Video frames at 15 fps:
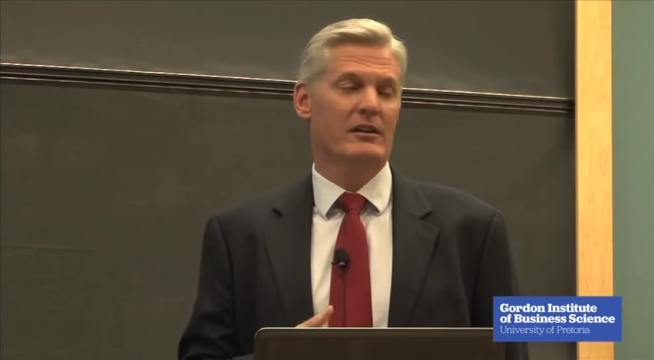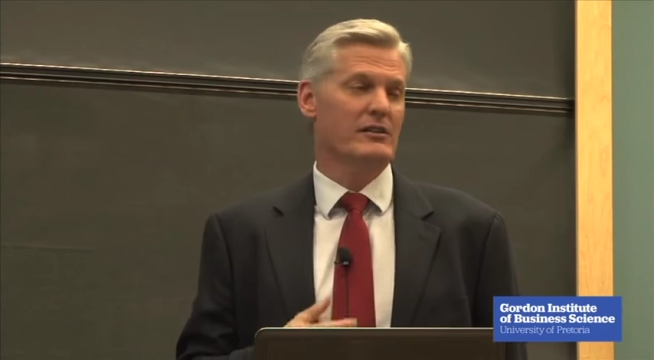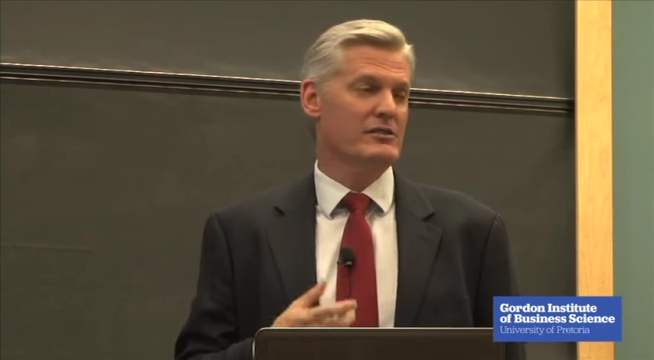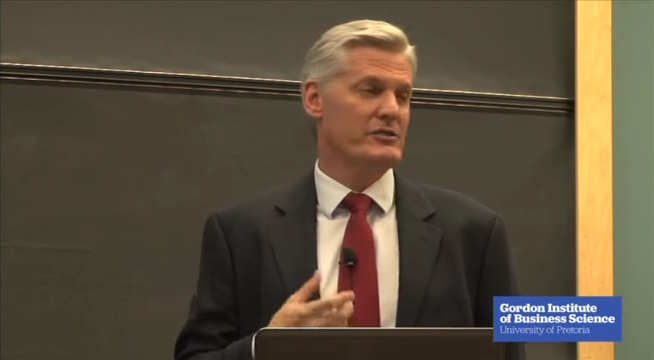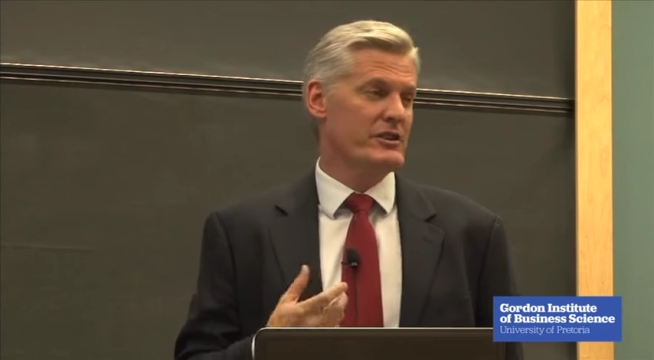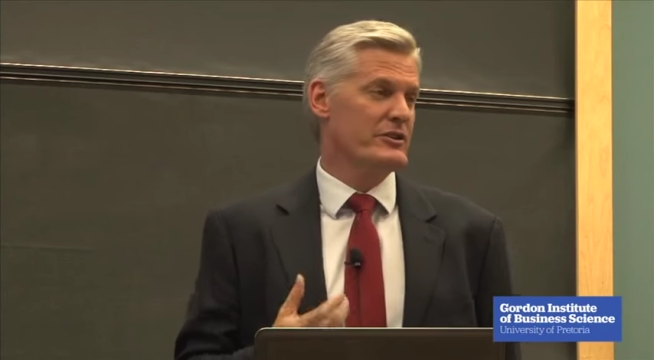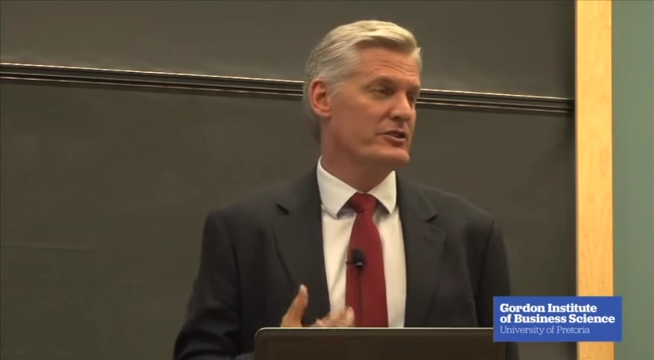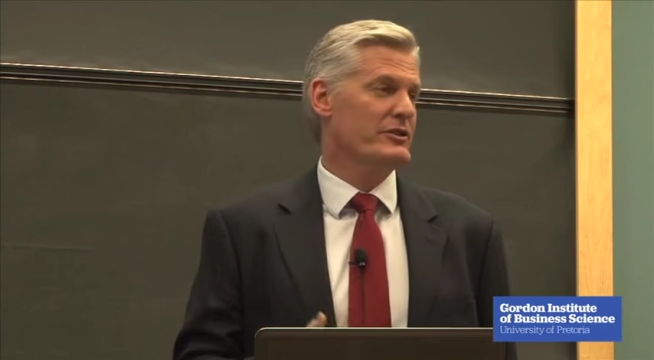
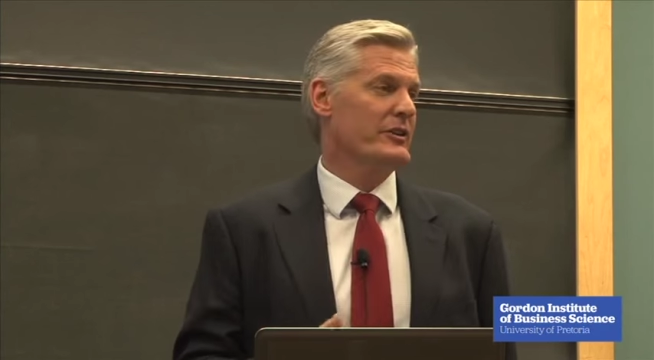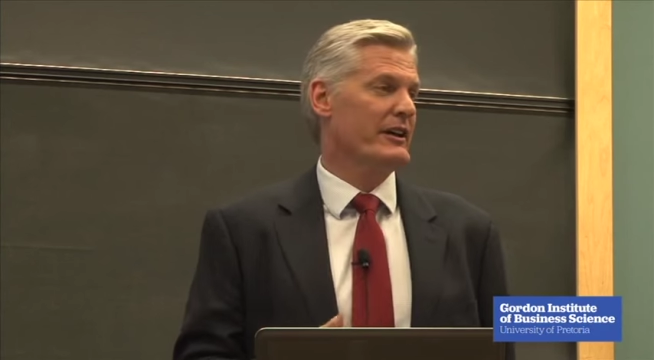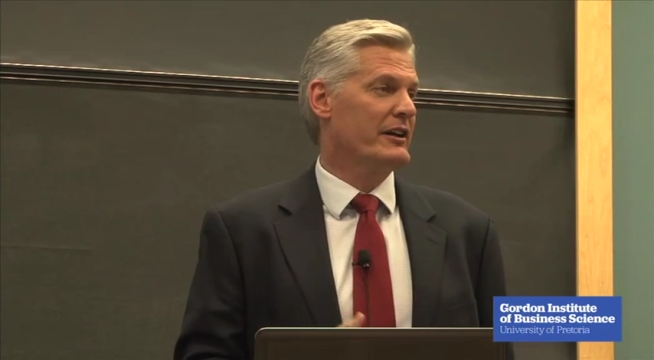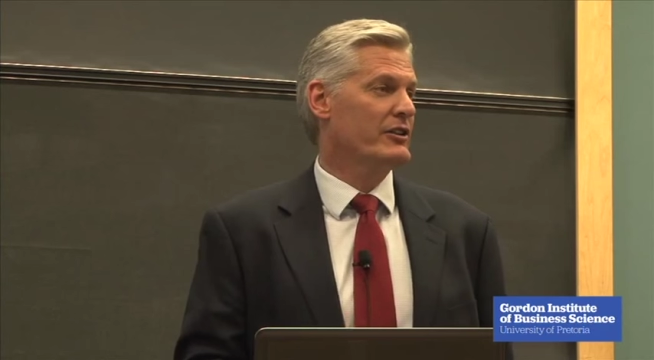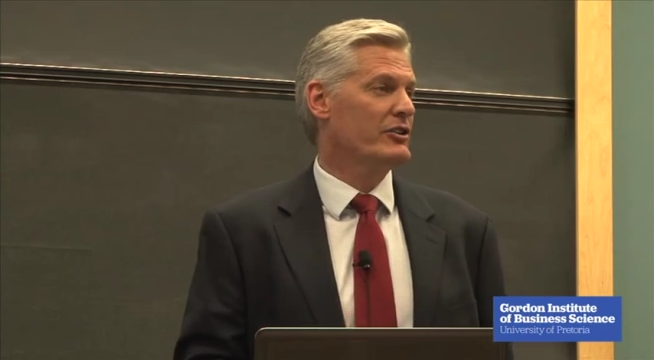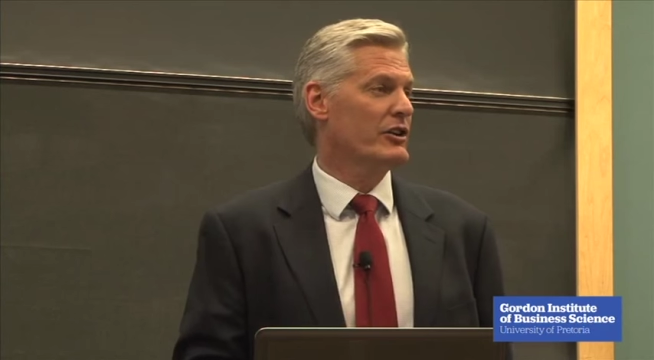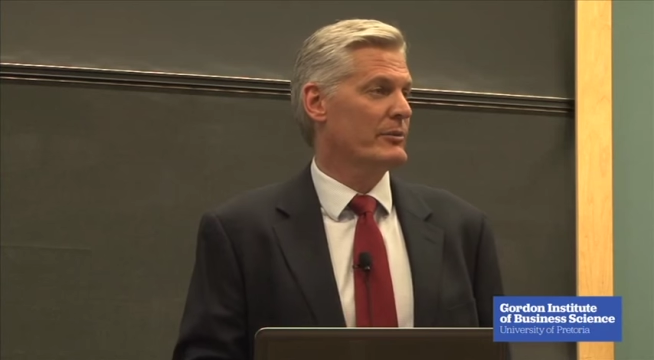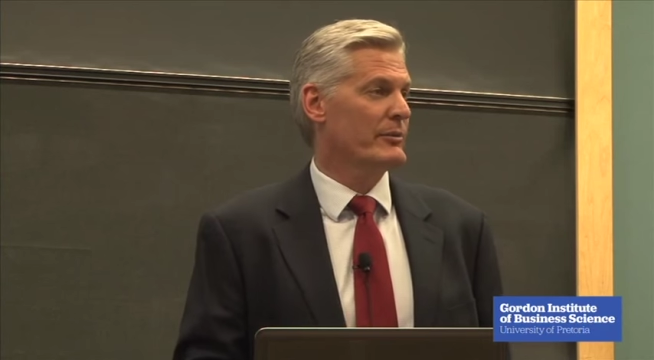
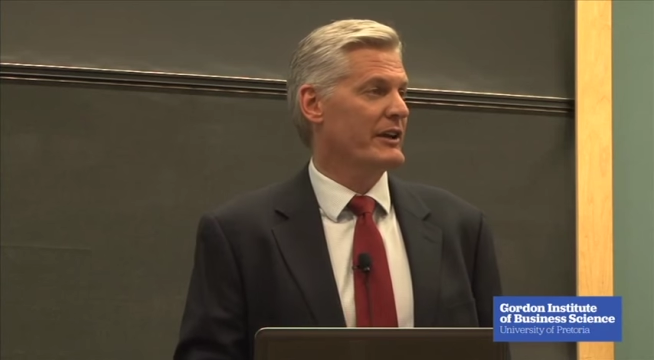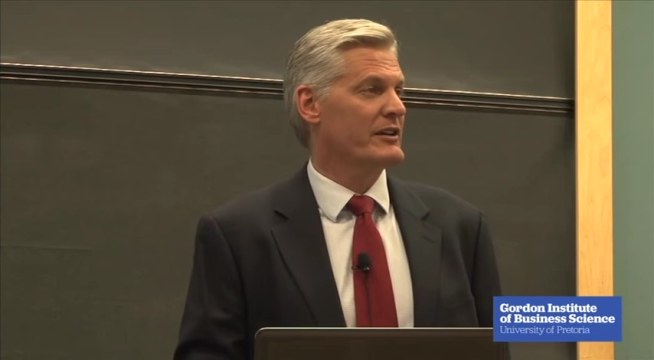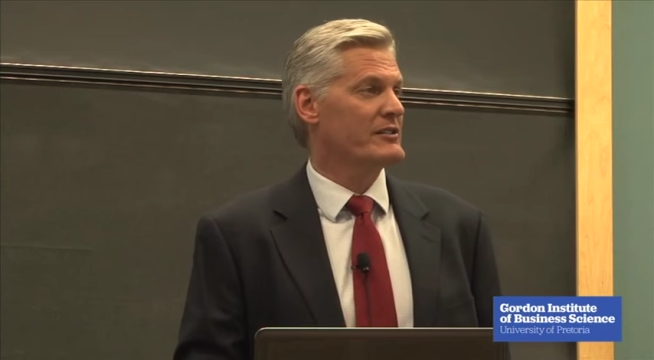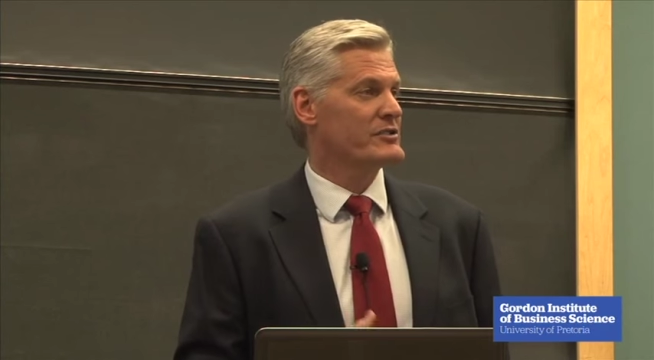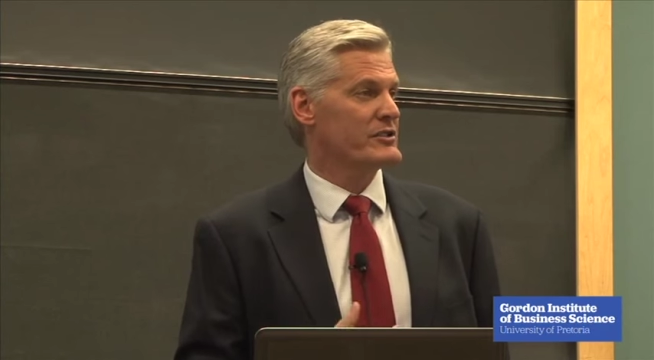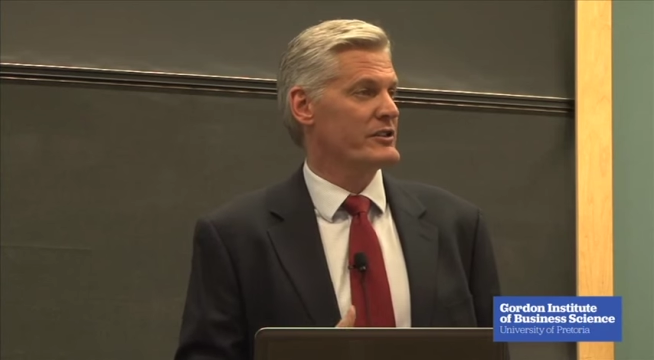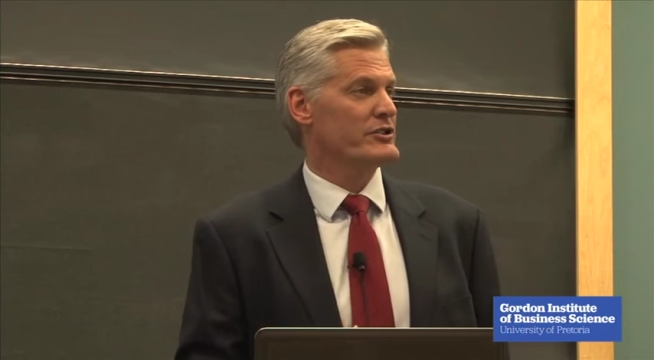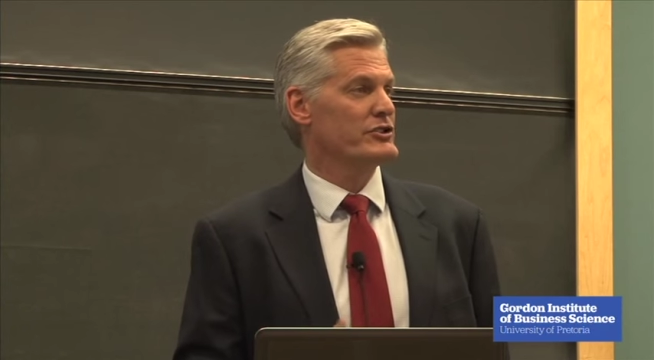socio-economic
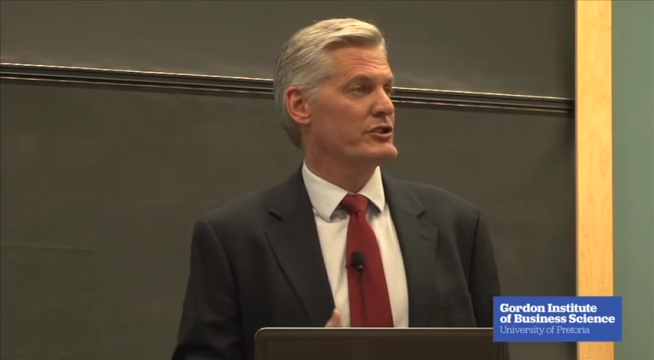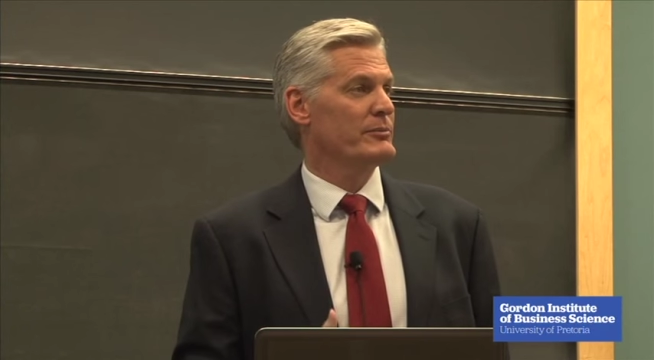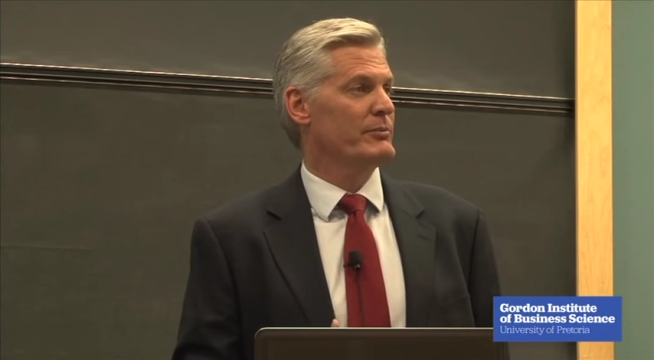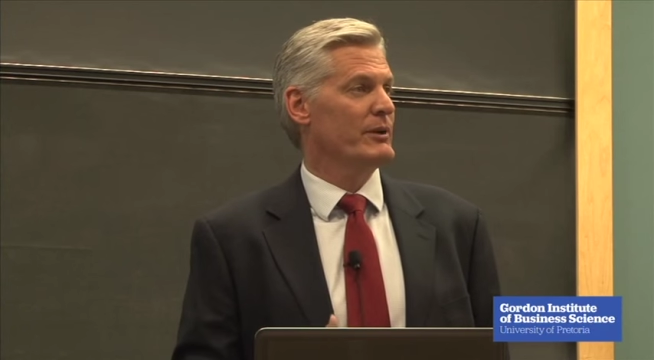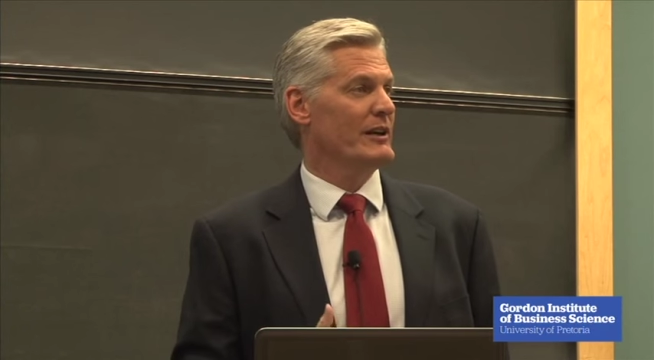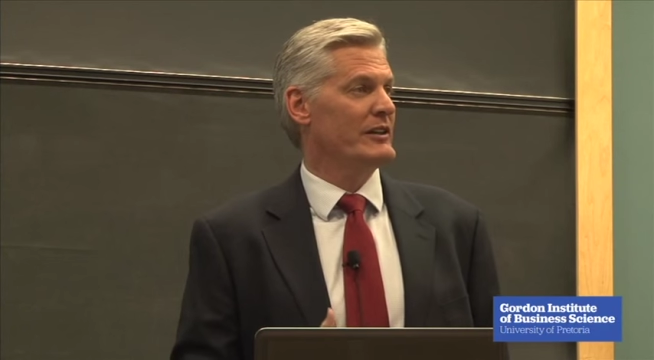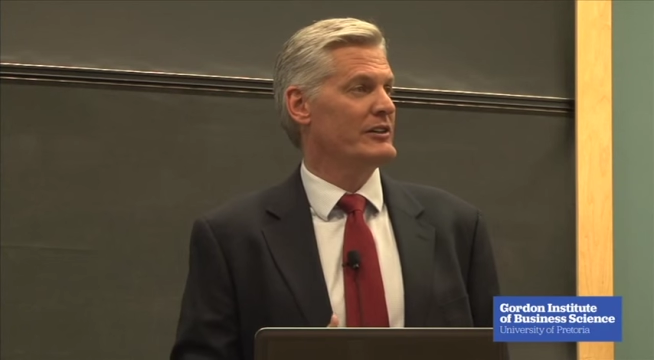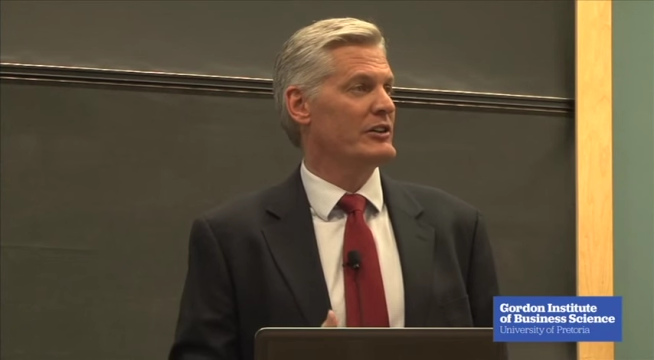and
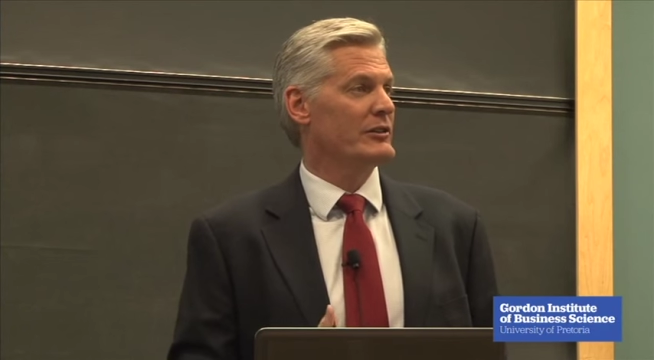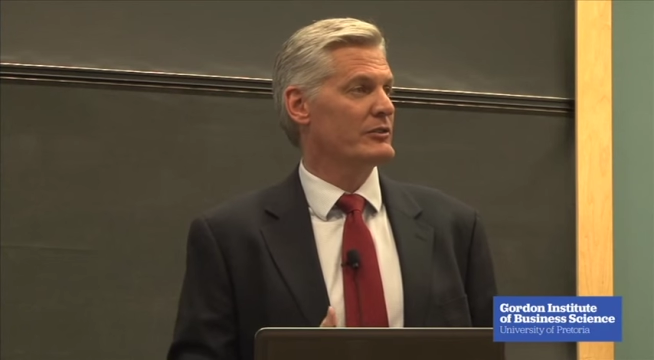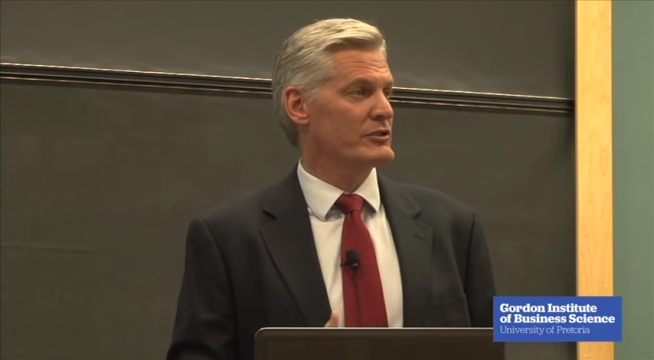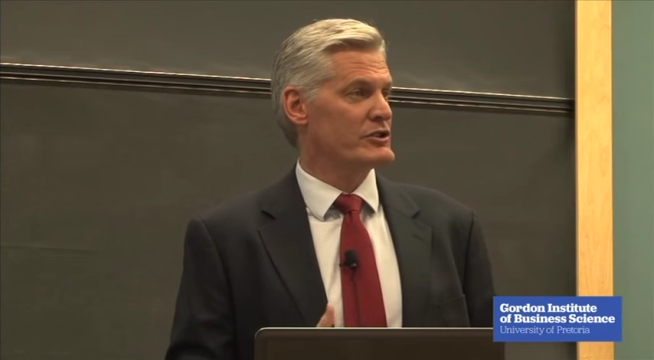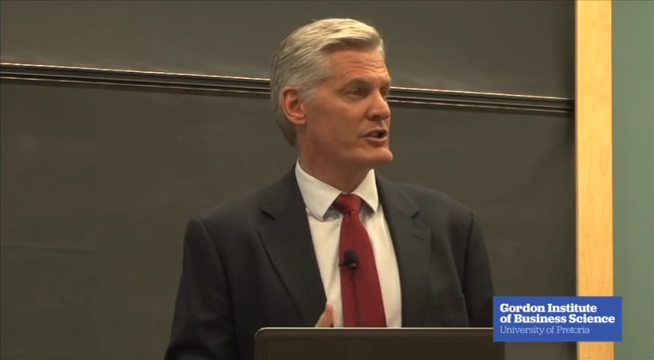socio-political